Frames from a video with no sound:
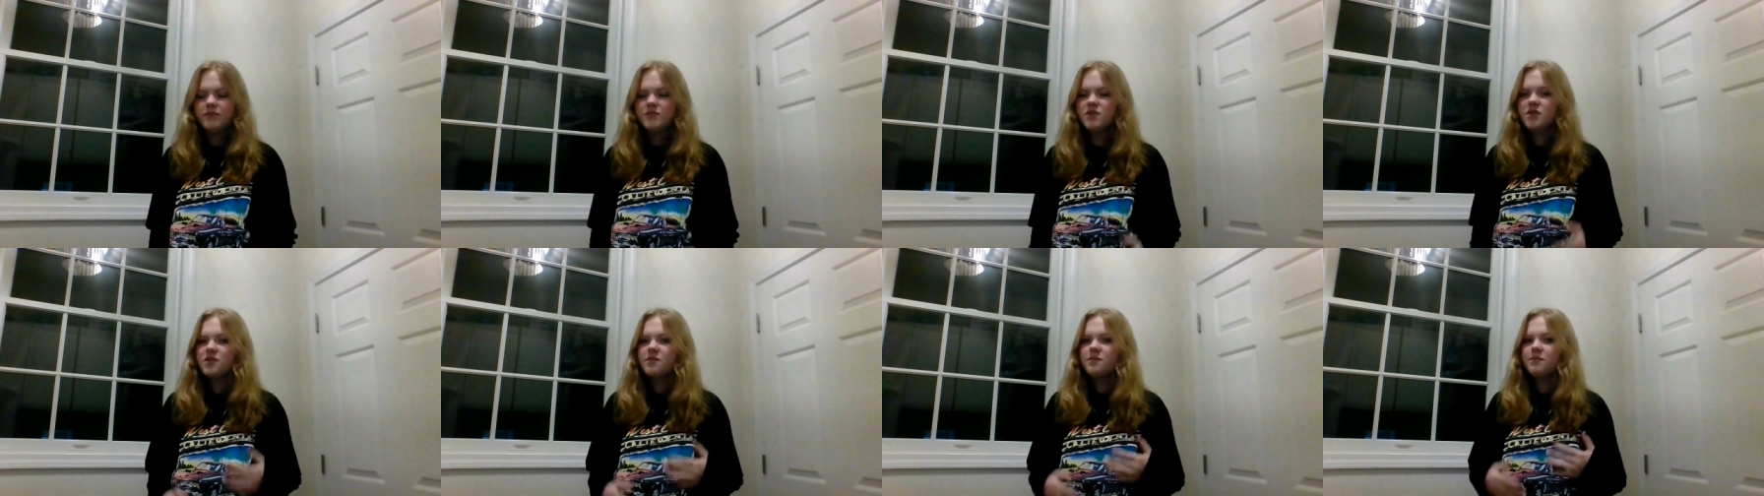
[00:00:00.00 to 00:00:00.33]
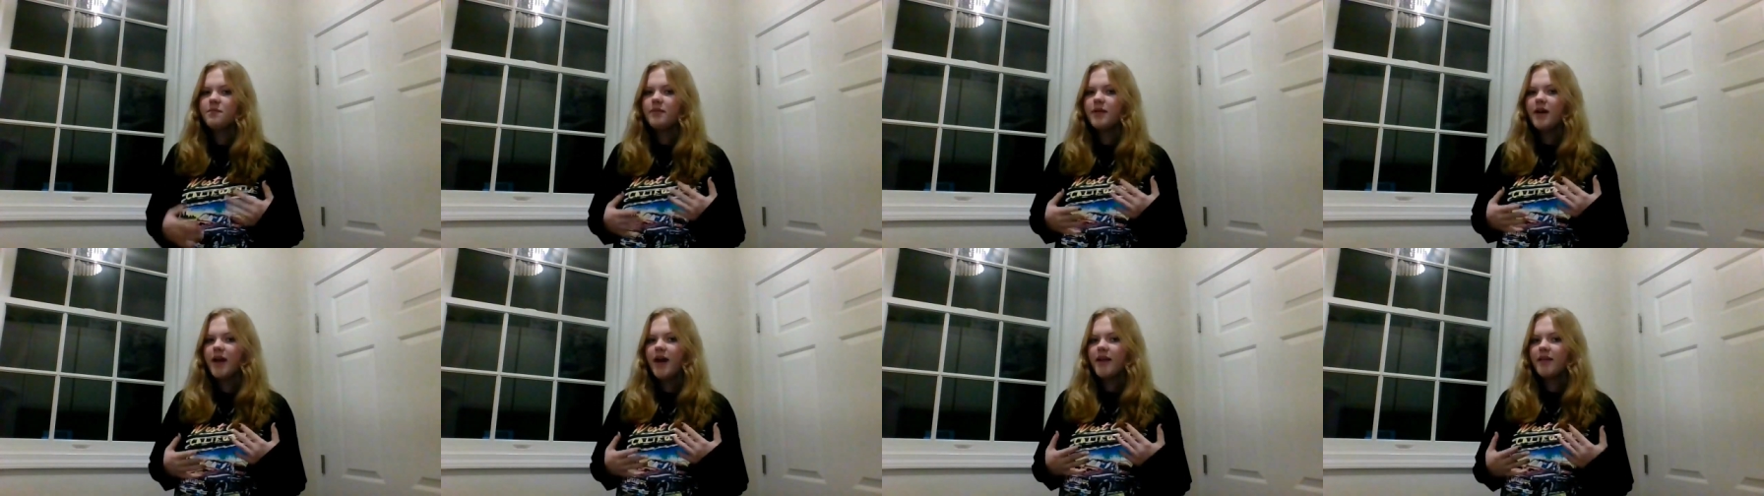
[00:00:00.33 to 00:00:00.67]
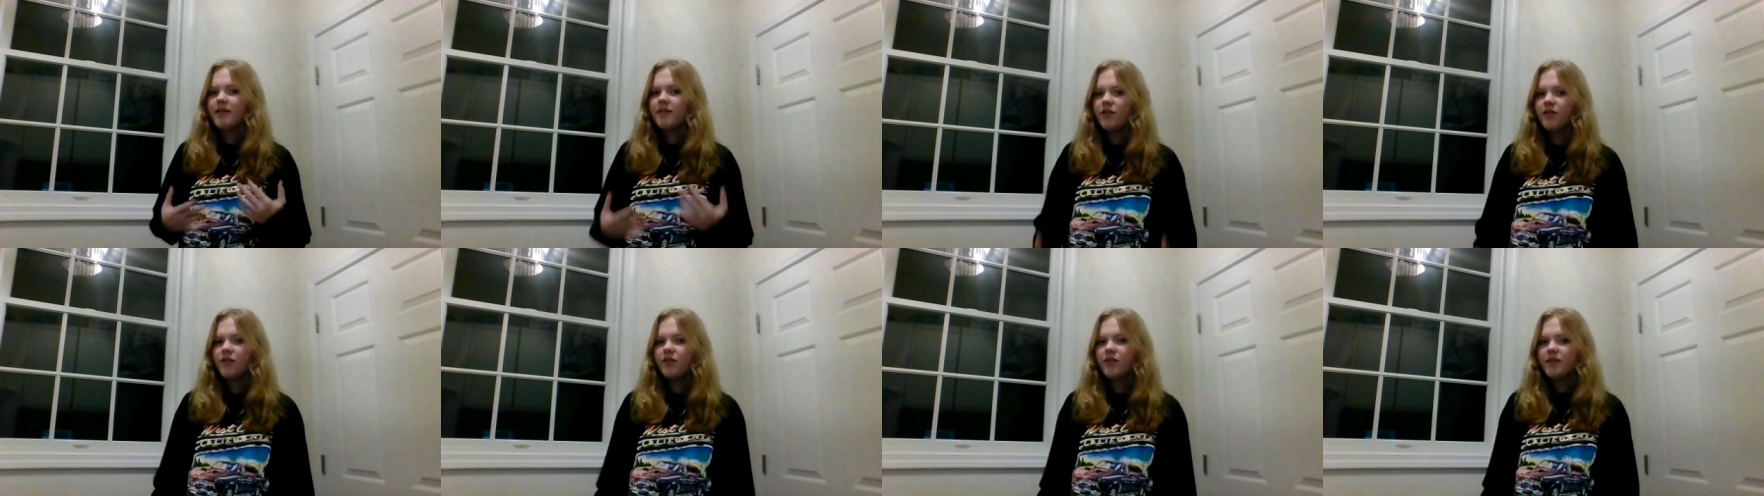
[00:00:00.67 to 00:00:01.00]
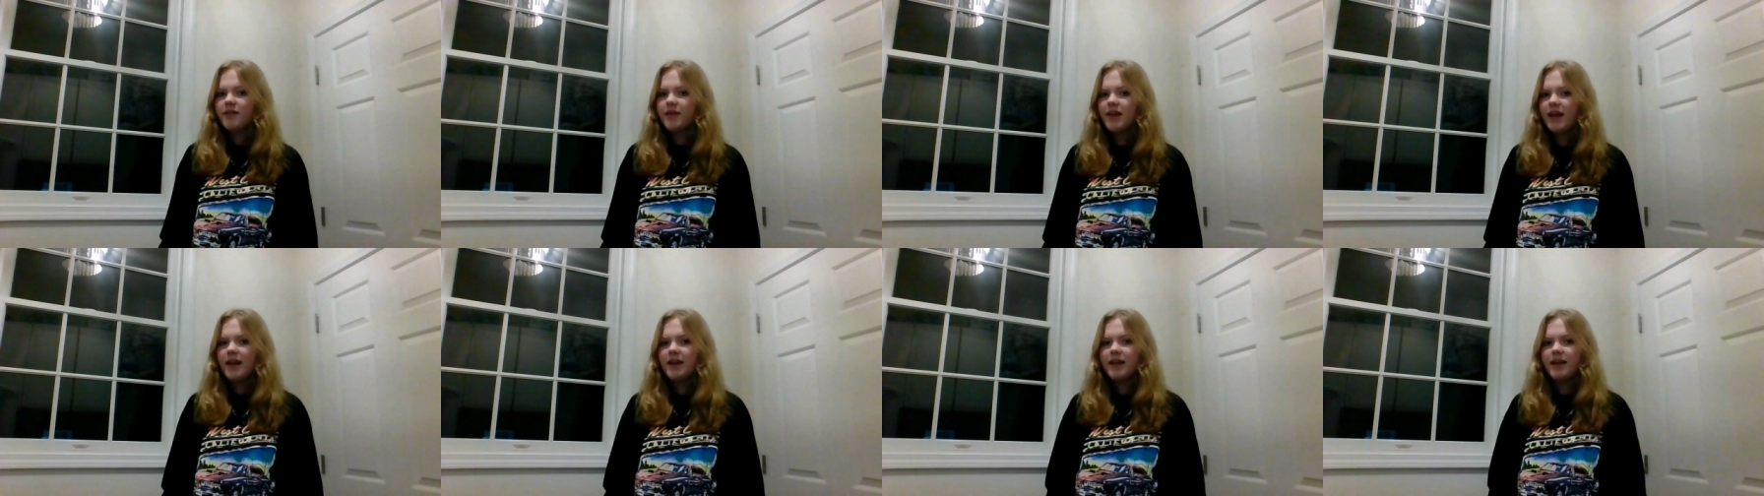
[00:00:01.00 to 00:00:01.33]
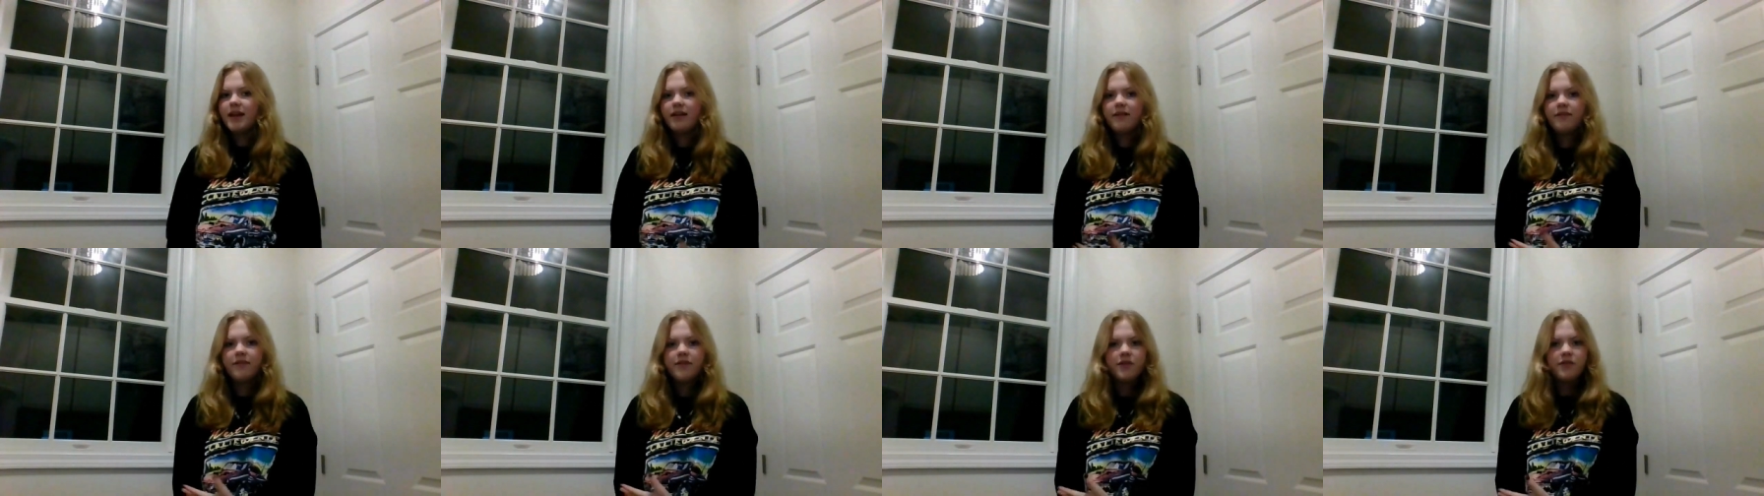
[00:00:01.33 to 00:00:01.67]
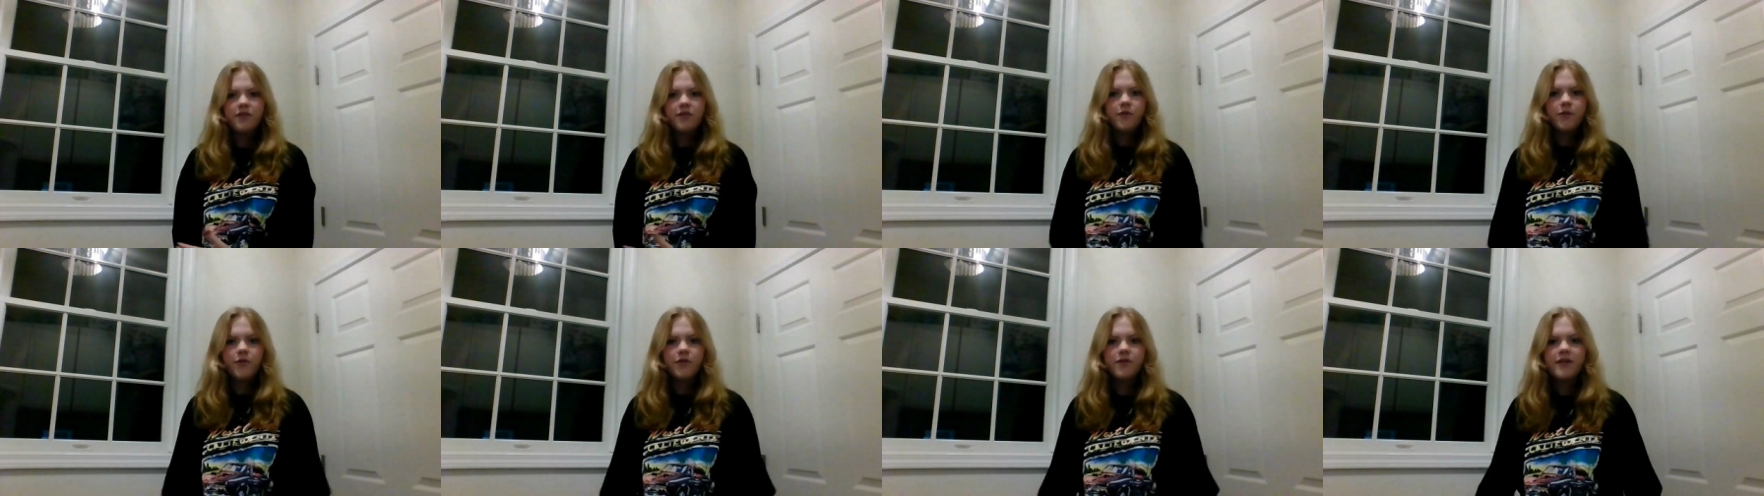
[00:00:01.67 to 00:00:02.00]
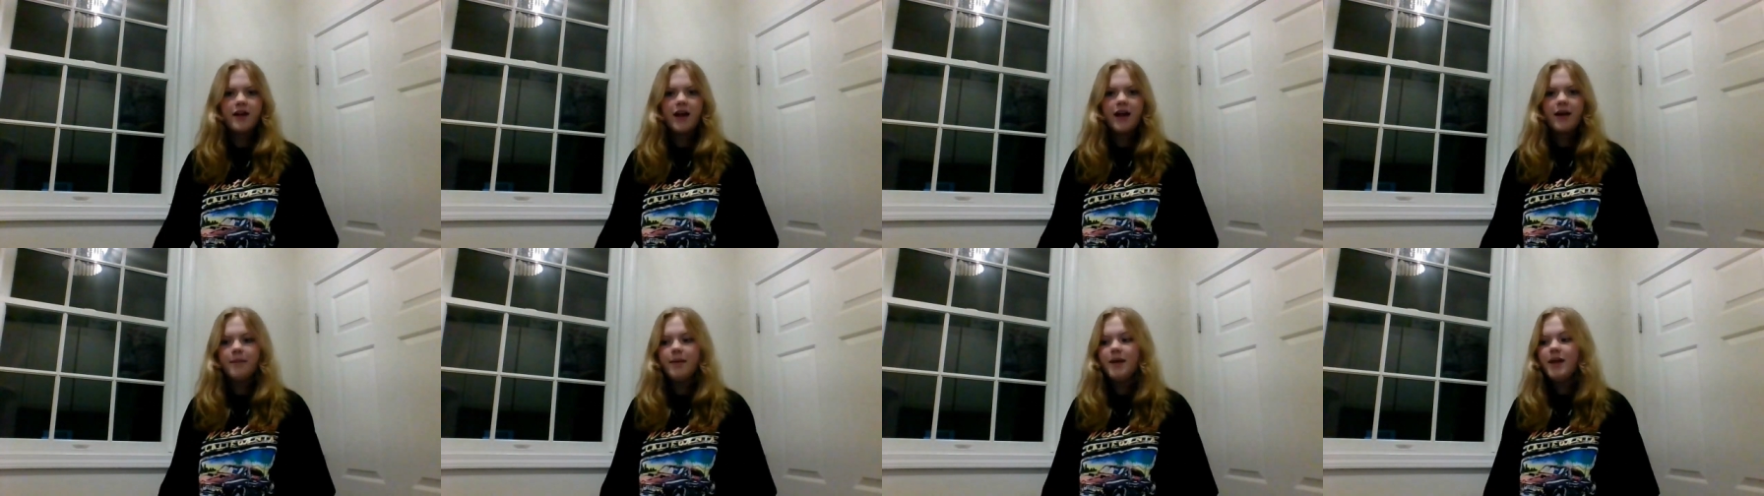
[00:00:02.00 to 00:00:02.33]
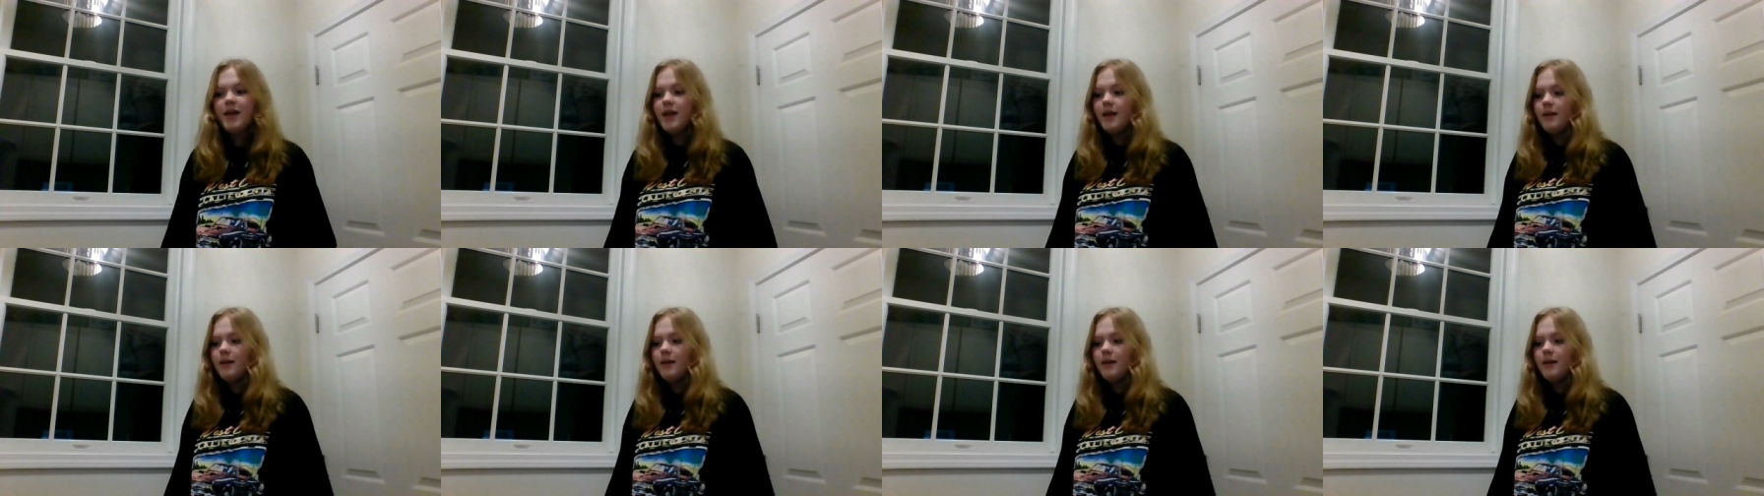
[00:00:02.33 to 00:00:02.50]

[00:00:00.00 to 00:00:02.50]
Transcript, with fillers: just as you're skating, if it's your first time,